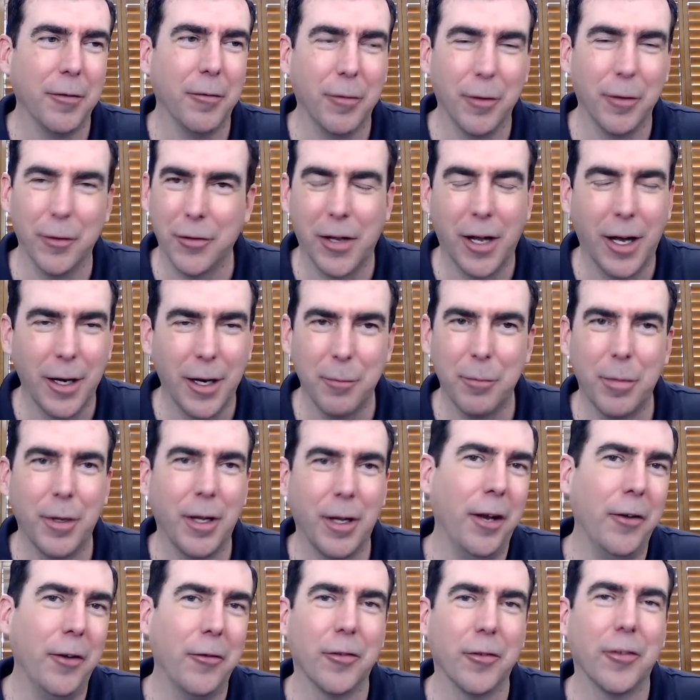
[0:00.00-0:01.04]
Well, it's got to pay
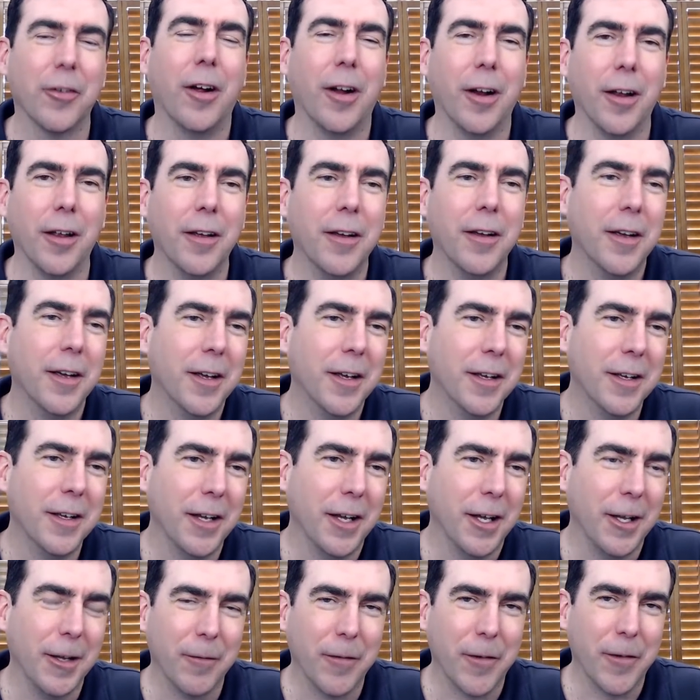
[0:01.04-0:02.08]
interest on it. Mm-hmm.
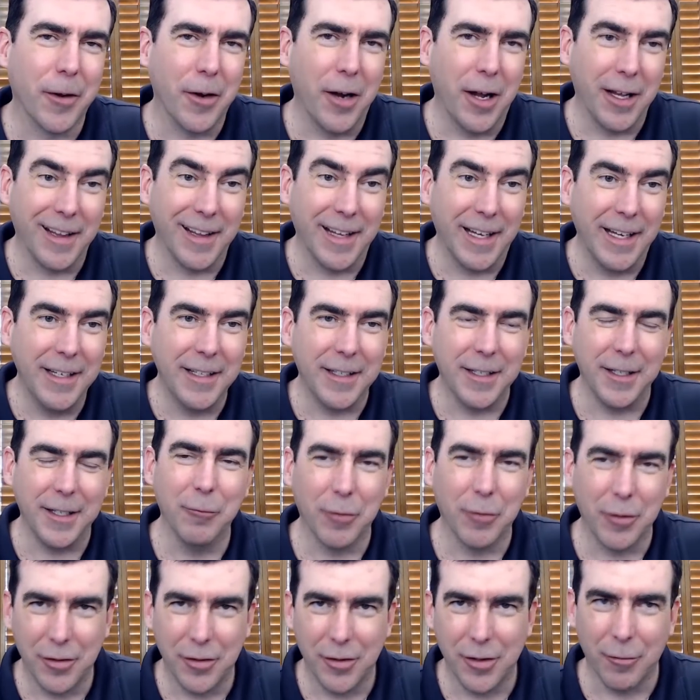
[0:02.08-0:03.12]
And if they're not lending,
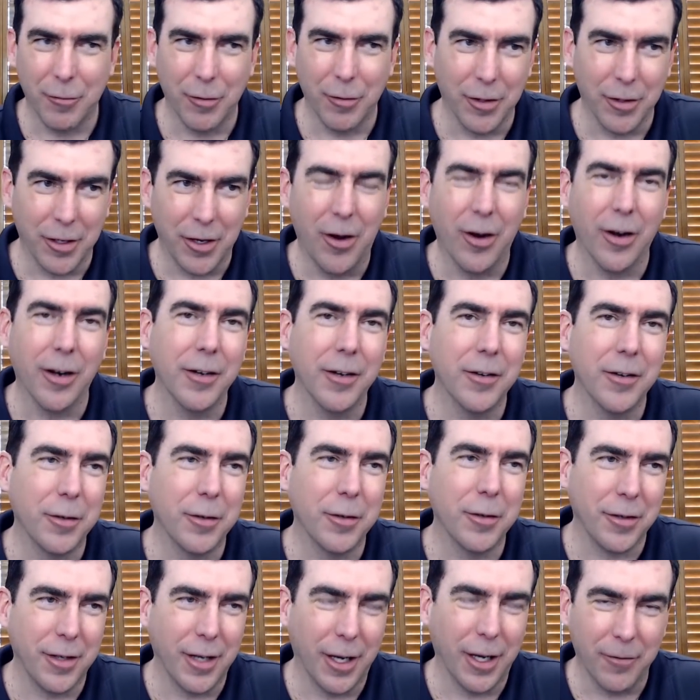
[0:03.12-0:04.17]
which they really aren't,
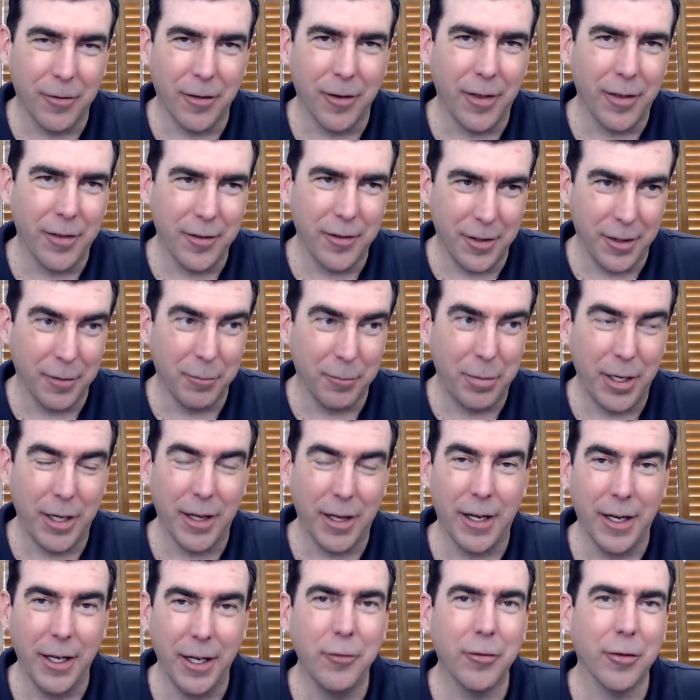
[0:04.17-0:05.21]
to cover you know pay
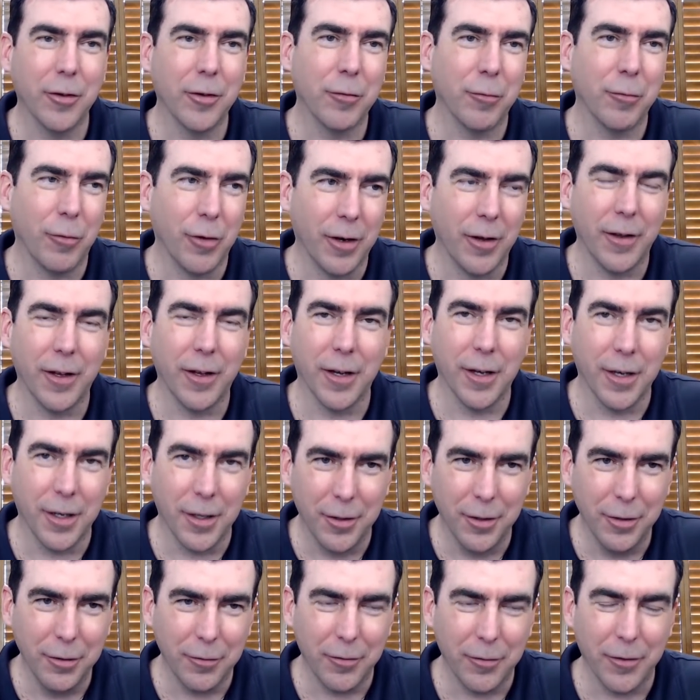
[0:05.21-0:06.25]
that interest, what are they
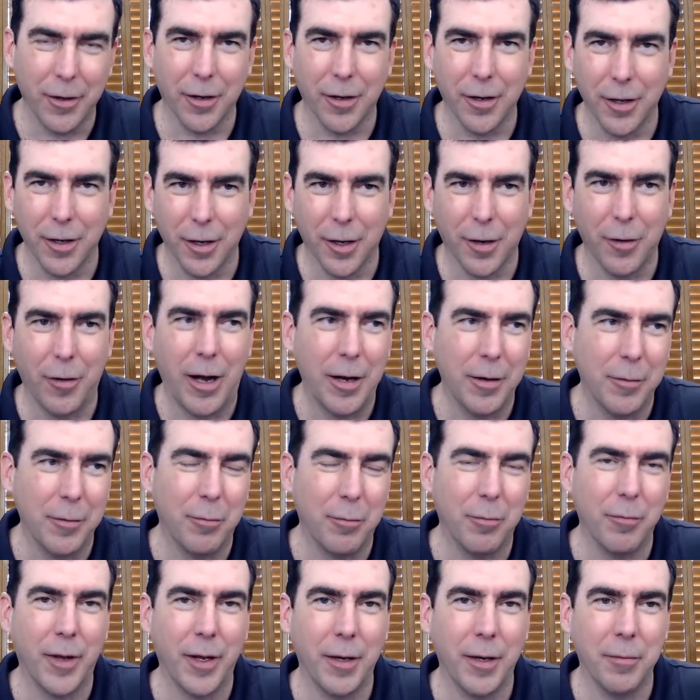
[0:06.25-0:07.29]
going to do? They're going to go out
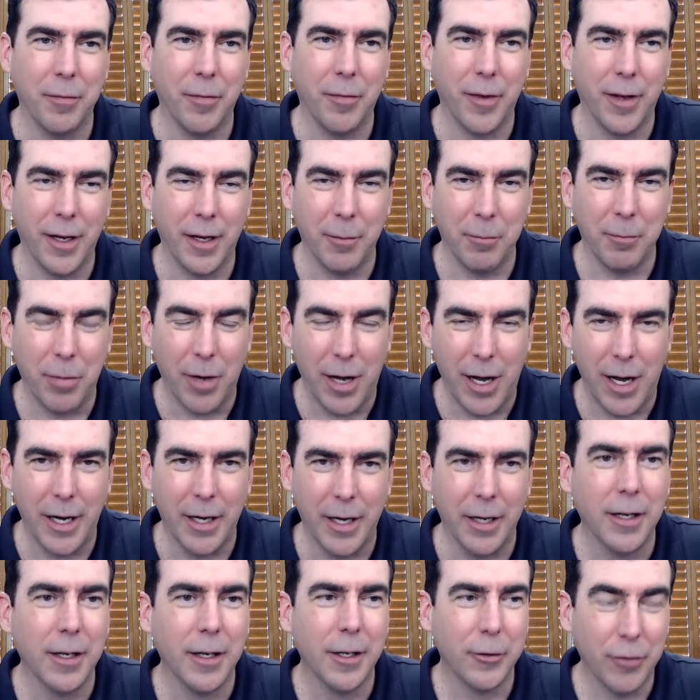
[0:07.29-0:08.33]
and they they
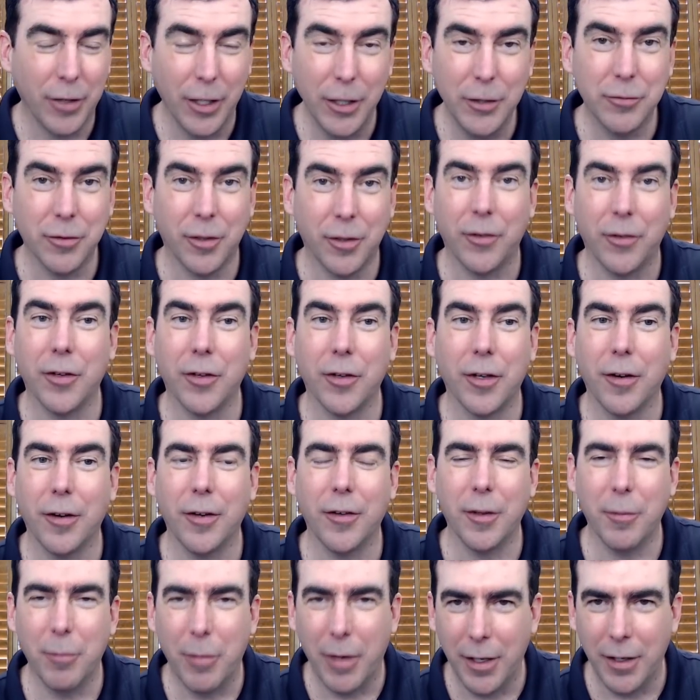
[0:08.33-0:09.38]
buy treasury
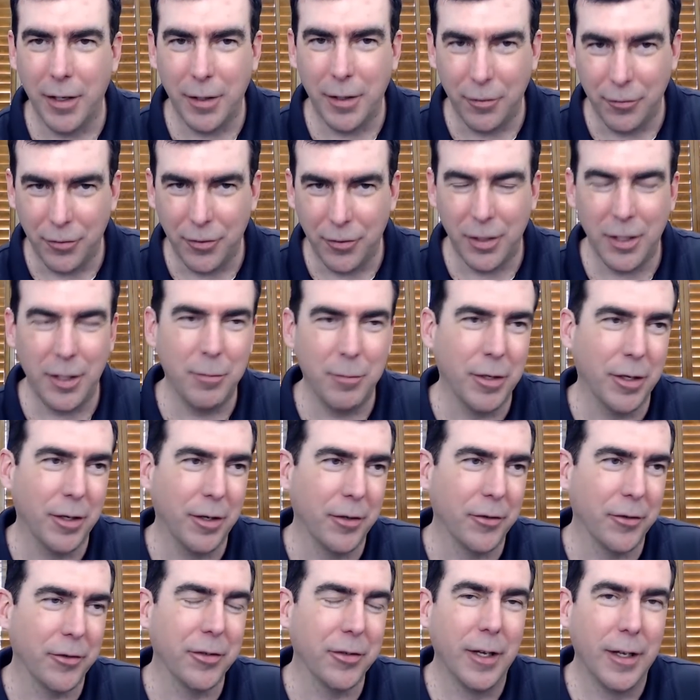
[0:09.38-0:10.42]
securities. They buy they use T
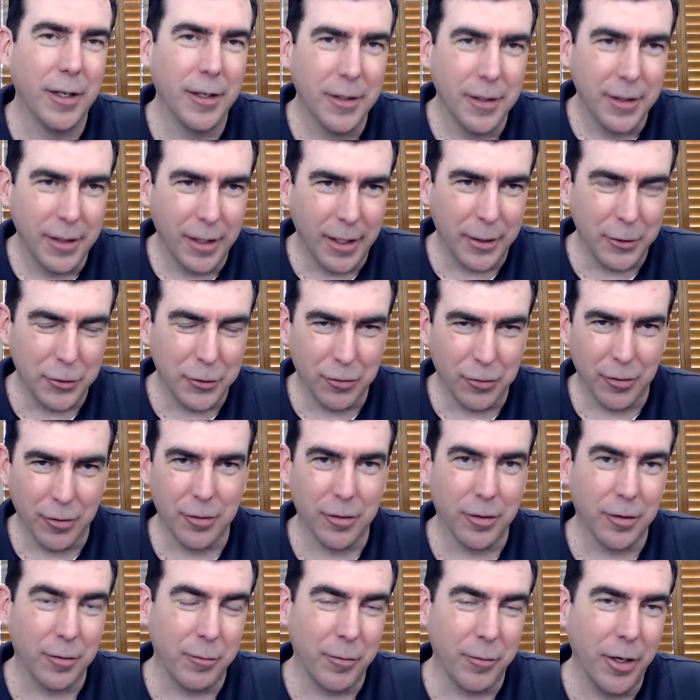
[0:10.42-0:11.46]
bills and short
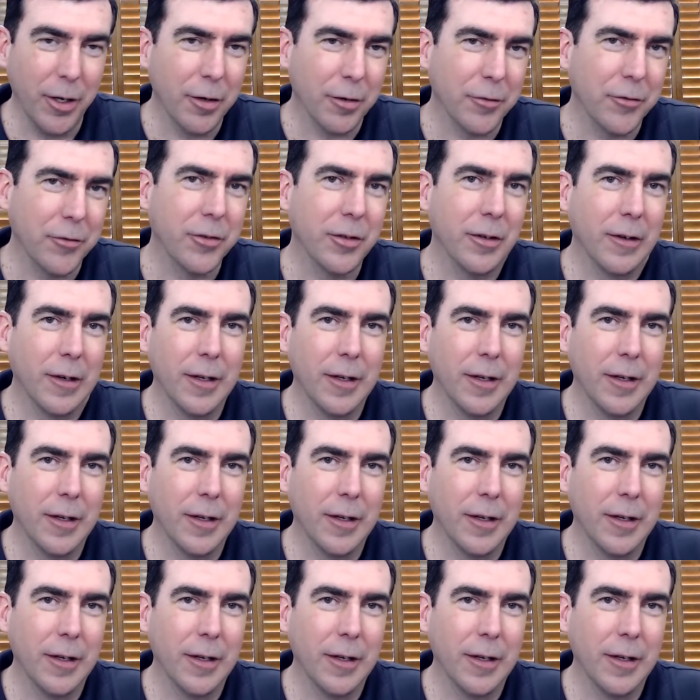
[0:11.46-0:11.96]
term notes